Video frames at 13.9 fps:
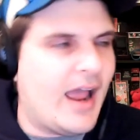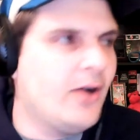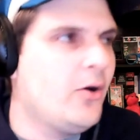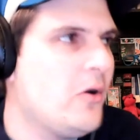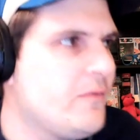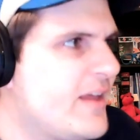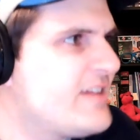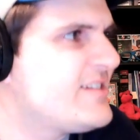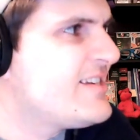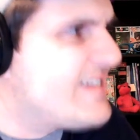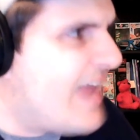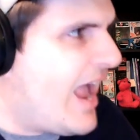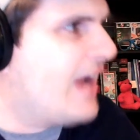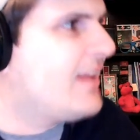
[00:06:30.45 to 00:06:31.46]
I don't know if that's
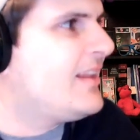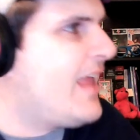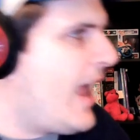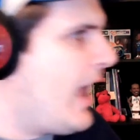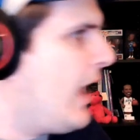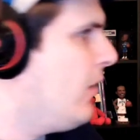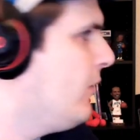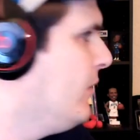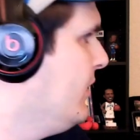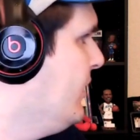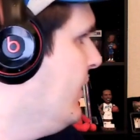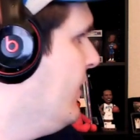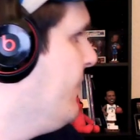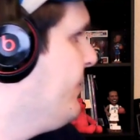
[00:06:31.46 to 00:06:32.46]
exactly how
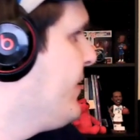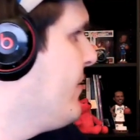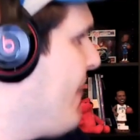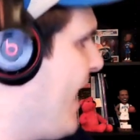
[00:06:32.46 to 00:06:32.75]
the